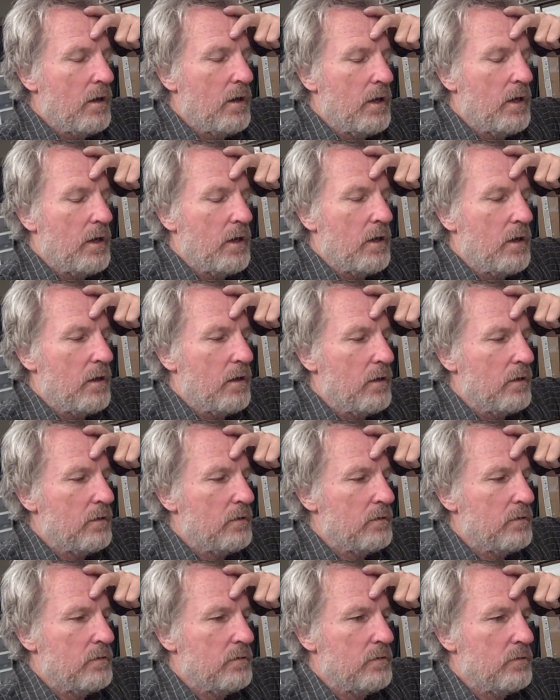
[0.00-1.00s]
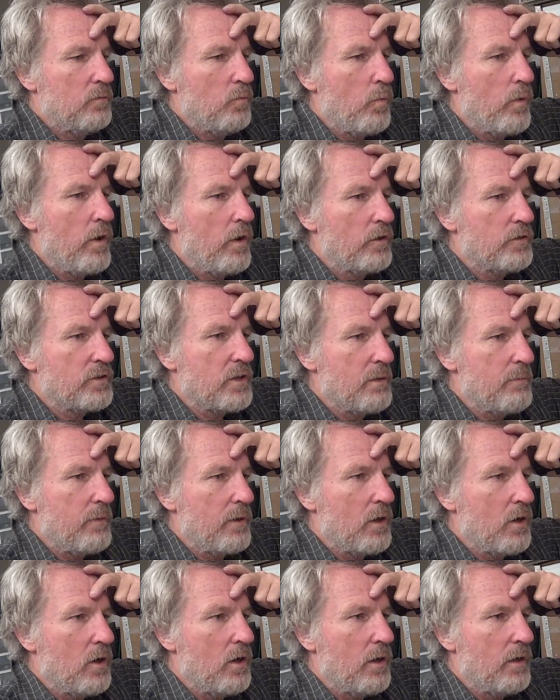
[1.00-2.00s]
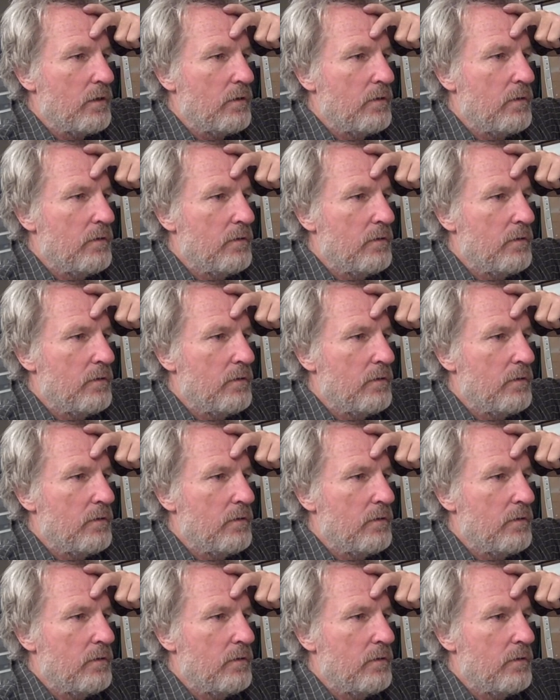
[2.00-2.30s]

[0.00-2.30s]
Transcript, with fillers: Uh, winter's coming on.